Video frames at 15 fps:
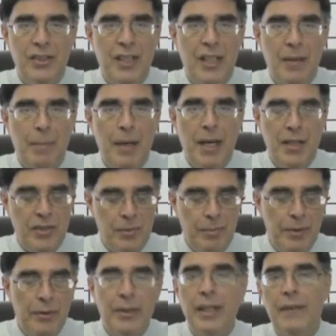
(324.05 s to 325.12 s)
see the
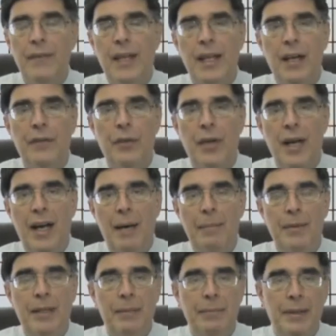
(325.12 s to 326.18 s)
possibility of that ever
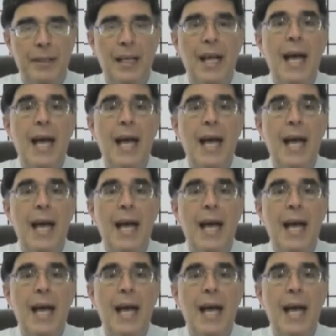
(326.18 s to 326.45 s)
happening.